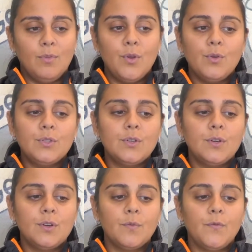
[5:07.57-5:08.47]
Those
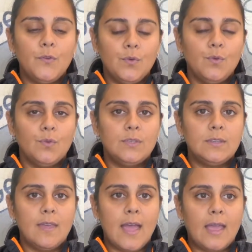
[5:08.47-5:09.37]
are foods
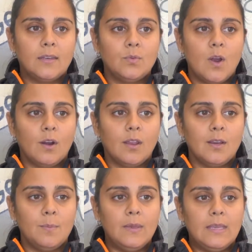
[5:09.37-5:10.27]
that are
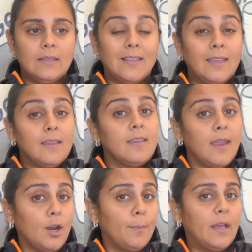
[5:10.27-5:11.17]
gonna be like
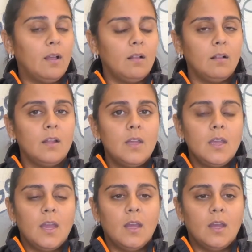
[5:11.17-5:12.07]
caramel
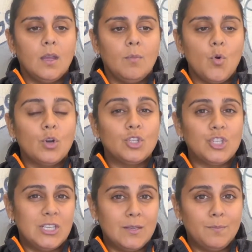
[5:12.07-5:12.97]
or
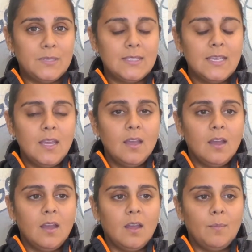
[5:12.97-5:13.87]
chips.
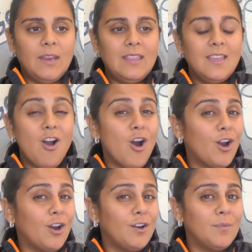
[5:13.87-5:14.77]
Anything
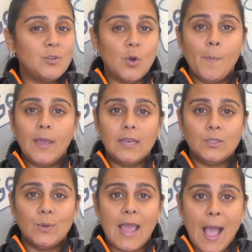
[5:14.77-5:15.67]
hard, don't bite
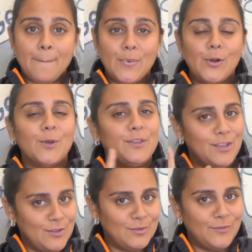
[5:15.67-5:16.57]
into an apple. You
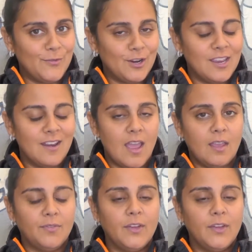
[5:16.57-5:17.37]
can use a fork and knife.